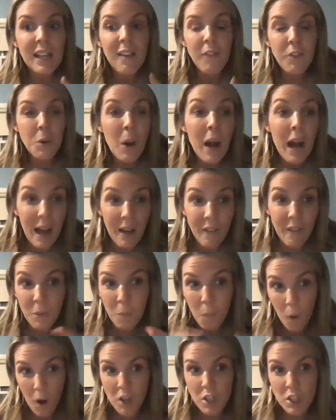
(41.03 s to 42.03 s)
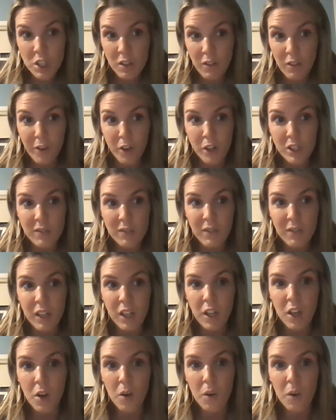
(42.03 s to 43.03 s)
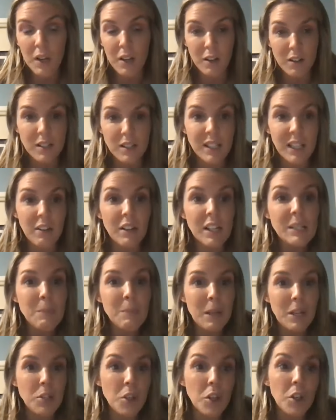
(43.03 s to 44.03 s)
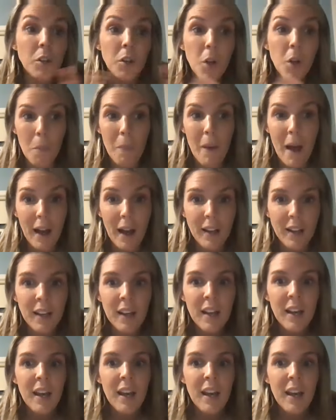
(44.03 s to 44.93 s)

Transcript: If you haven't watched the first video in our series, make sure you go back